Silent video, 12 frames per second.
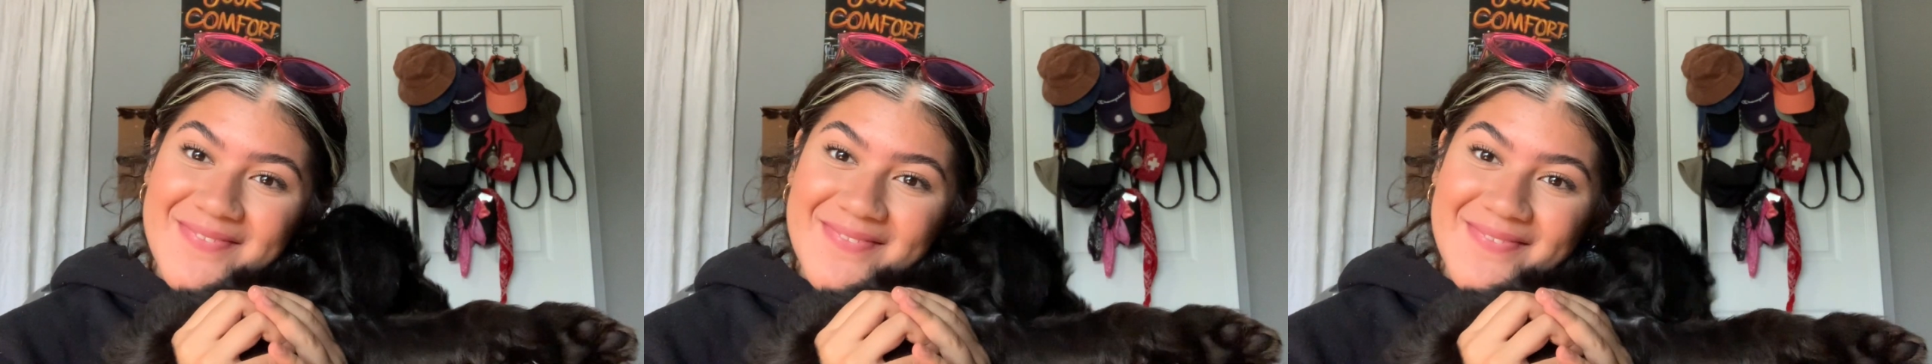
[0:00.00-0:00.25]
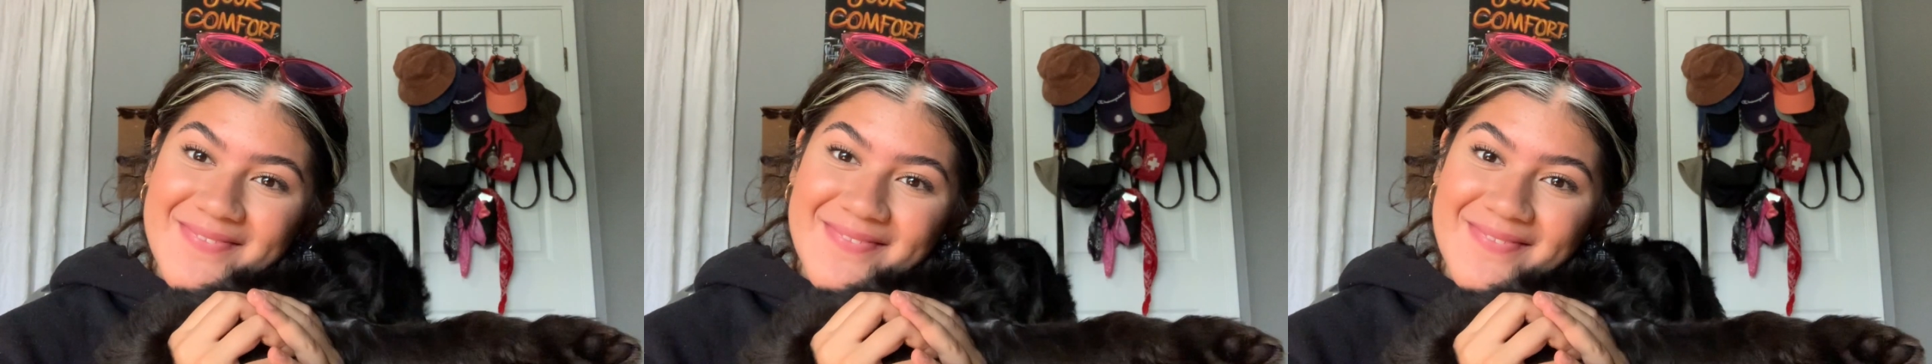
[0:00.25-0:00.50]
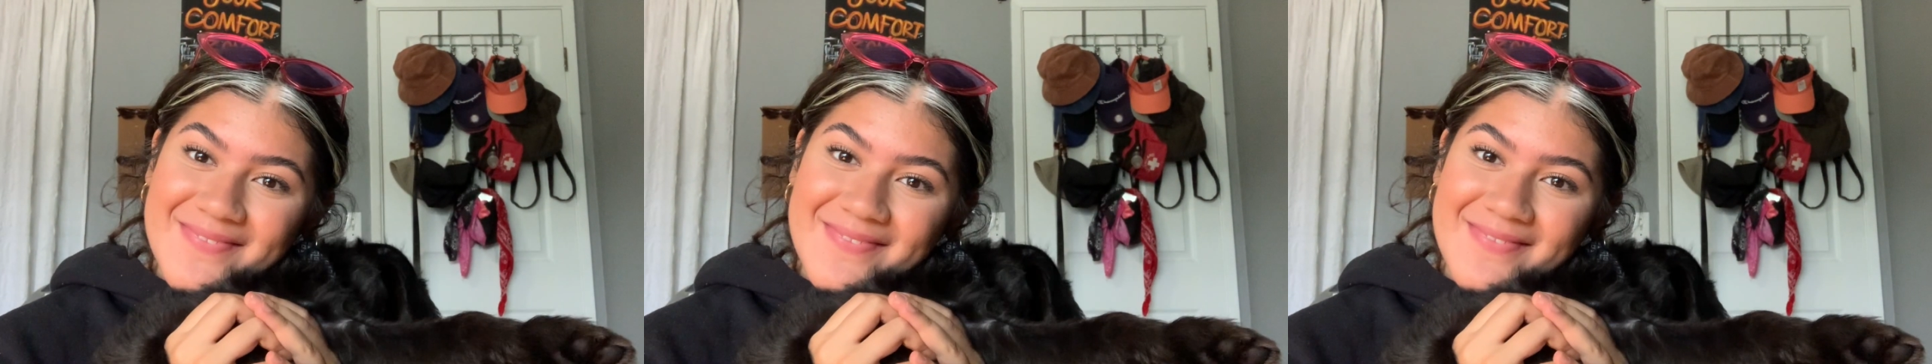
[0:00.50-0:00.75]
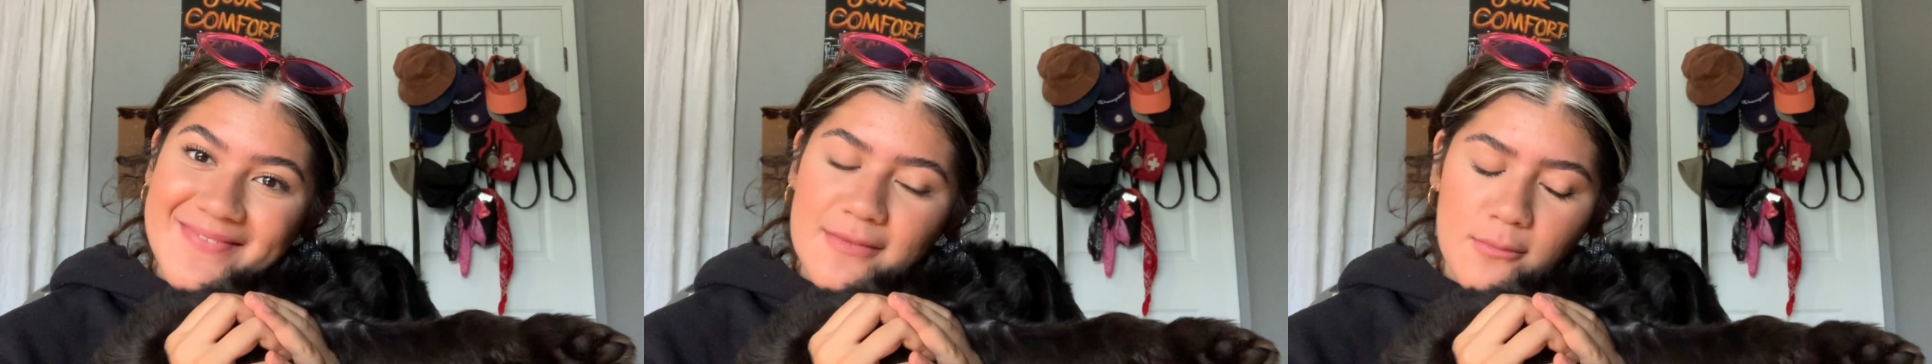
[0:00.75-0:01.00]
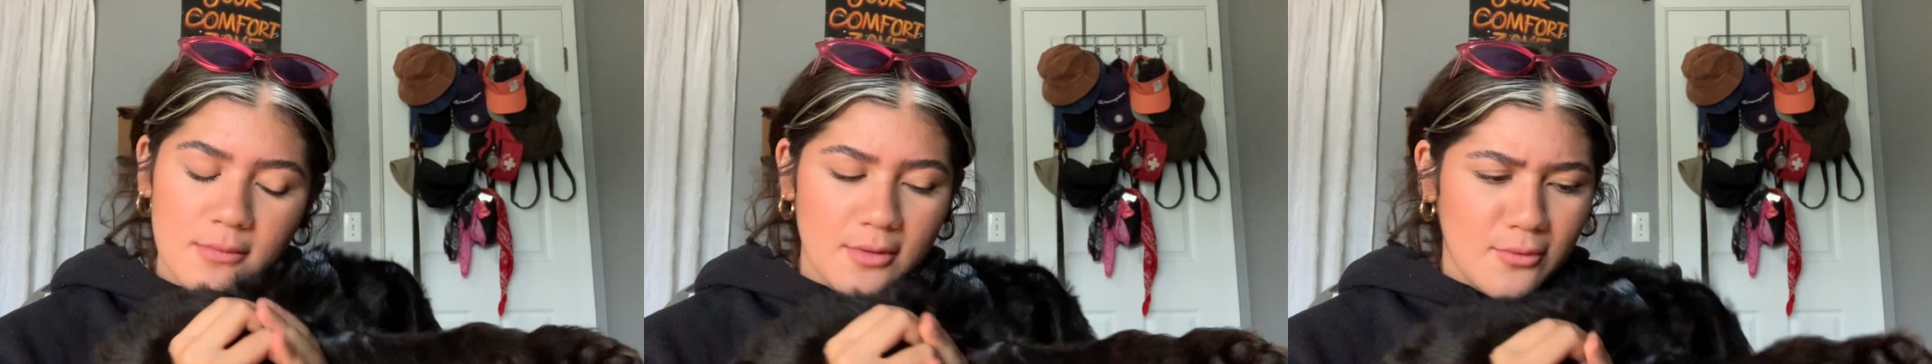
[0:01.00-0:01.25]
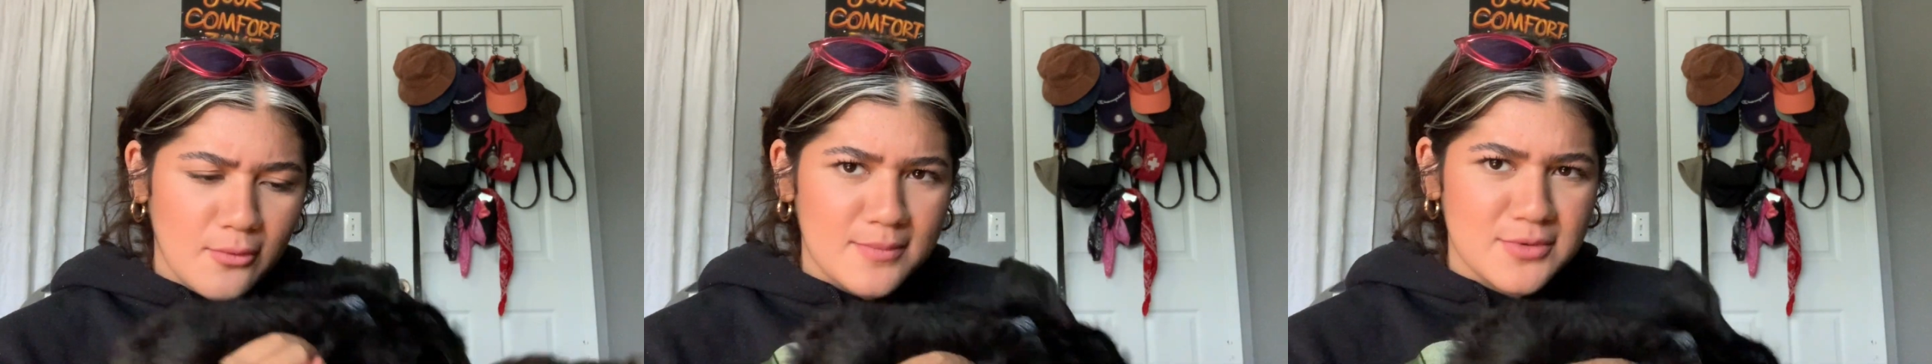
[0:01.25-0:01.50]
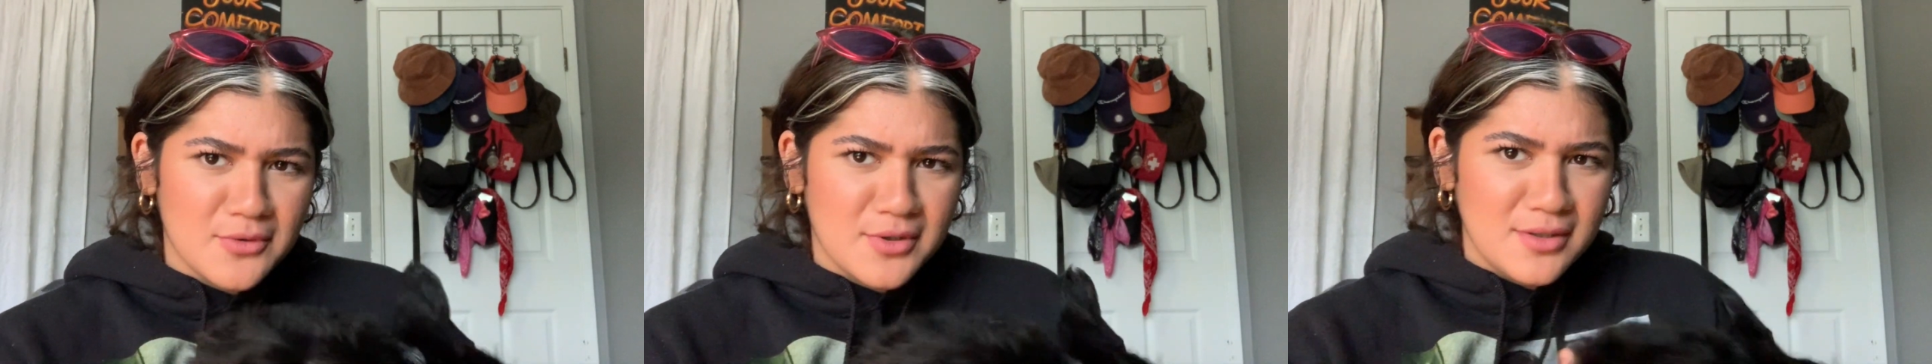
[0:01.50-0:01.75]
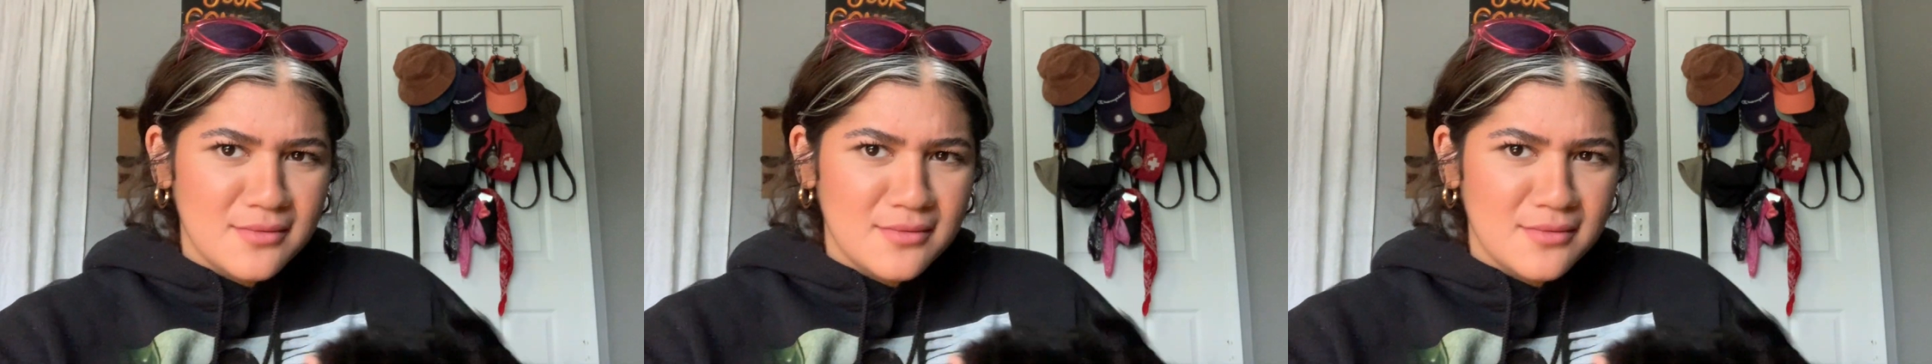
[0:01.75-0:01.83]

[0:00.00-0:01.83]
Oh, I'm sorry.